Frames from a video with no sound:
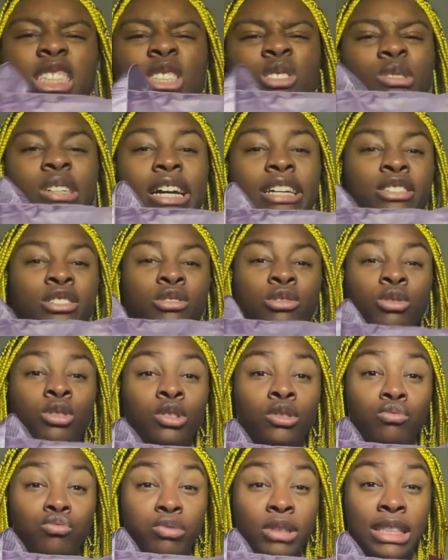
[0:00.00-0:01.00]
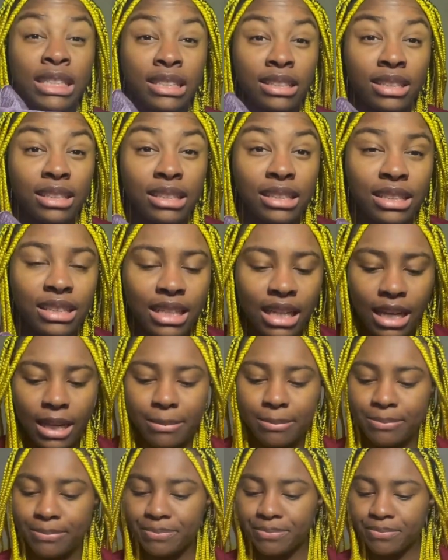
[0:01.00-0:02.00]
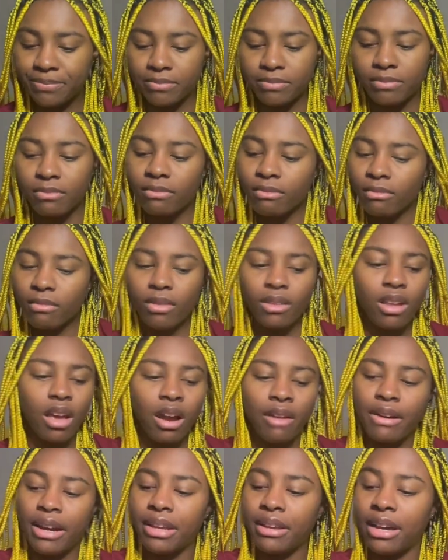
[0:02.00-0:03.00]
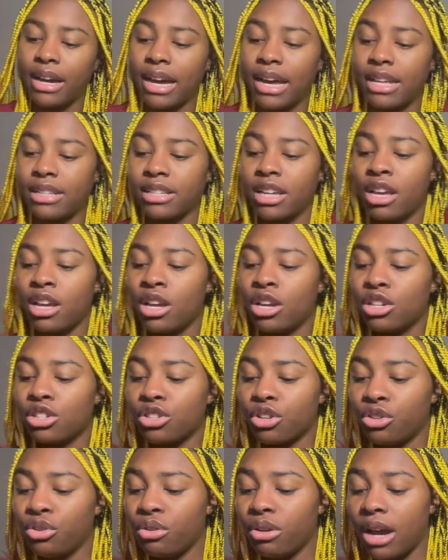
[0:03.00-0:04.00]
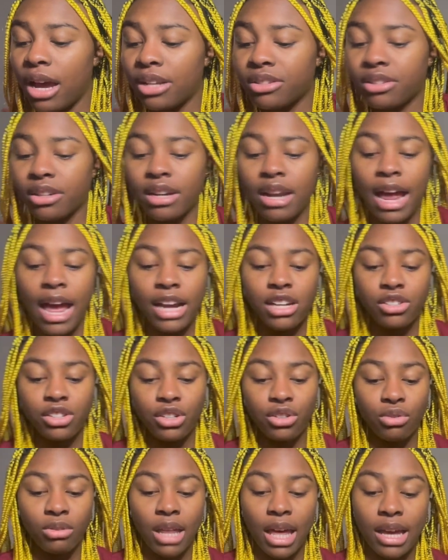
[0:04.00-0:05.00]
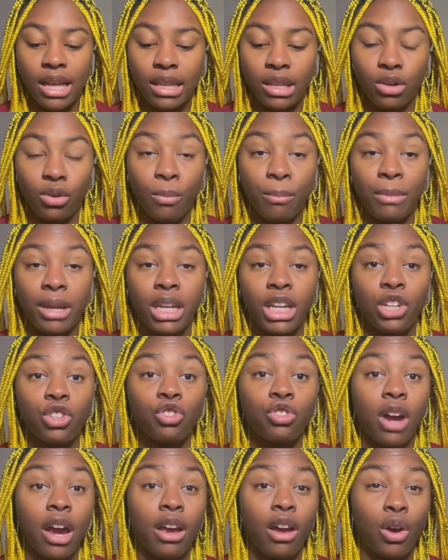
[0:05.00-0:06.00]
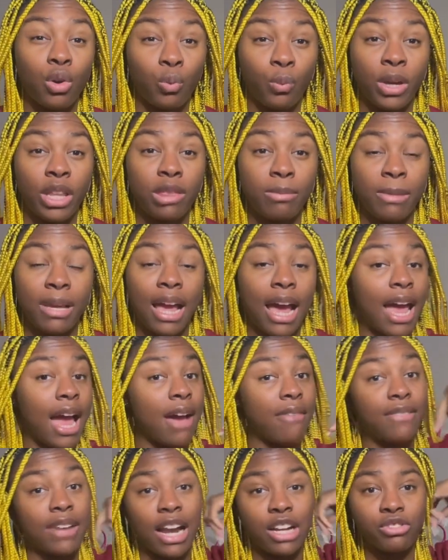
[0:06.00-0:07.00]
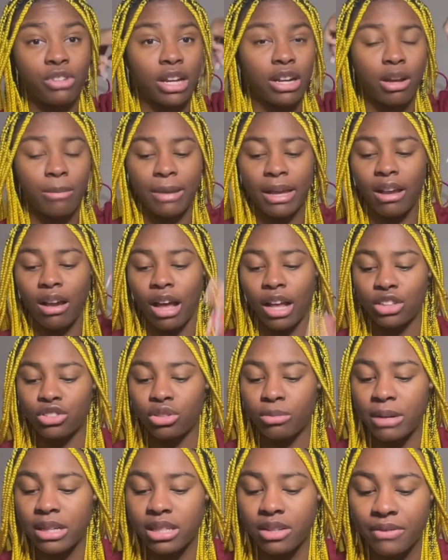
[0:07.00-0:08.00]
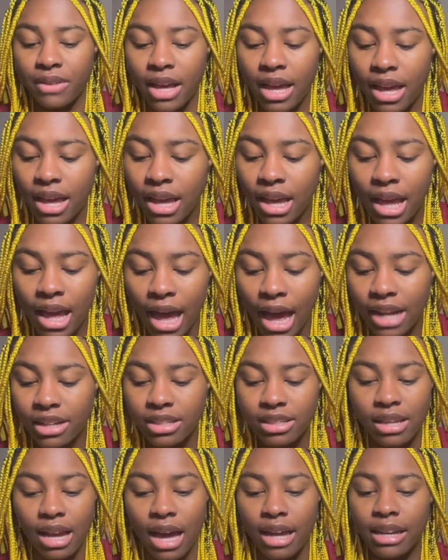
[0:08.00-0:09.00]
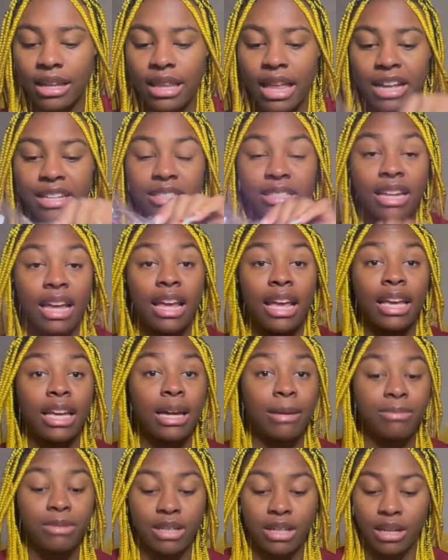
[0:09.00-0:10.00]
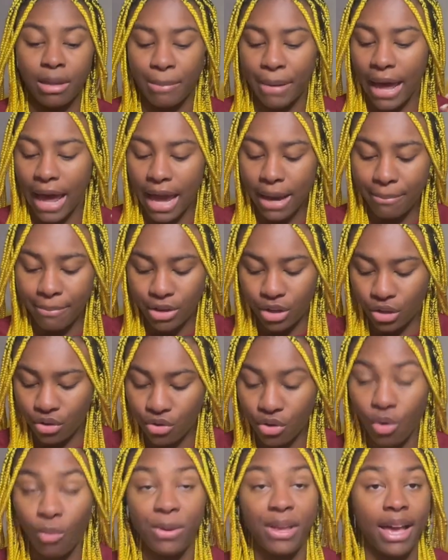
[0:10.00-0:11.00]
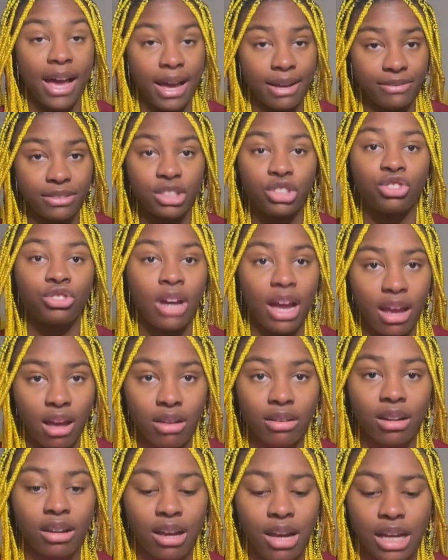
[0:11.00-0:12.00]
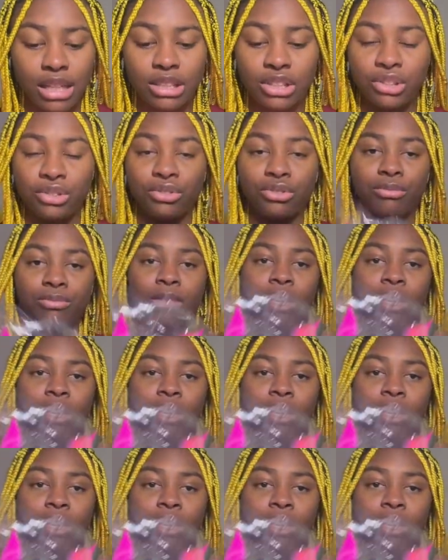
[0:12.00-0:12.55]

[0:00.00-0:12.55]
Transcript: you guys are all waiting to see. All right, you guys, so you guys are gonna actually do like a little mini try on with me. I have not tried on my costume as of yet. I just got it last night and kept it in the bag, but you know we have to try on the costume.